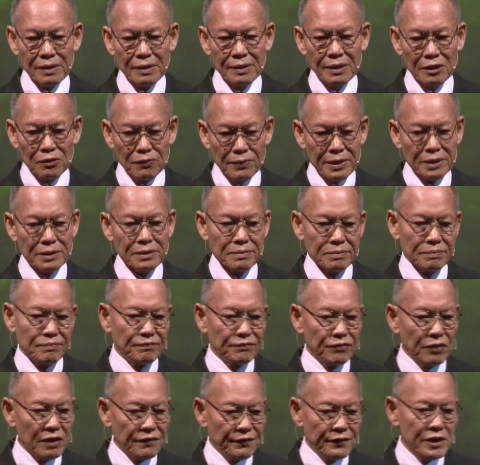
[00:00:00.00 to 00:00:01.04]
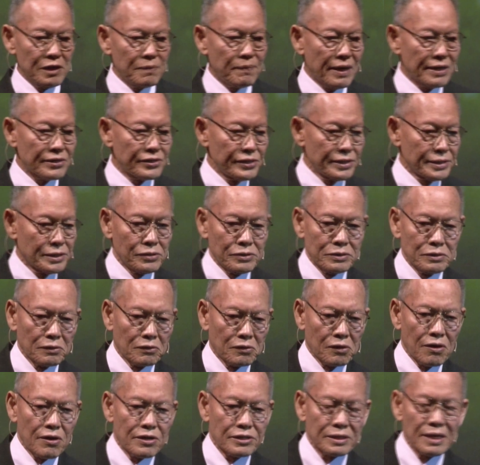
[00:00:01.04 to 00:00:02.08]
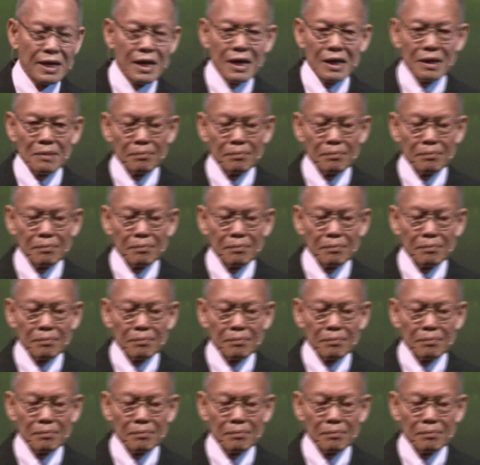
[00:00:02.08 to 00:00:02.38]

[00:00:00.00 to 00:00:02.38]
That was fulfilled by Jesus on the cross.